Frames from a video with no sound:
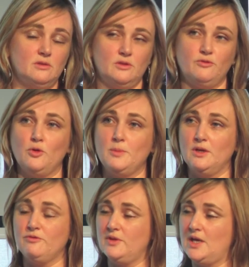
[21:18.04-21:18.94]
the
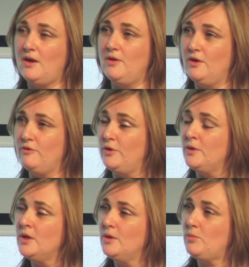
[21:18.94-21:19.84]
formula for the area of a
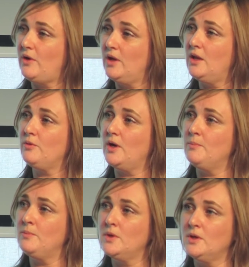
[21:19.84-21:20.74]

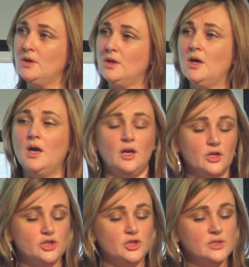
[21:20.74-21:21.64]
parallelogram, and our
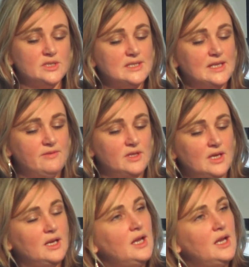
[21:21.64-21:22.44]
students leaving that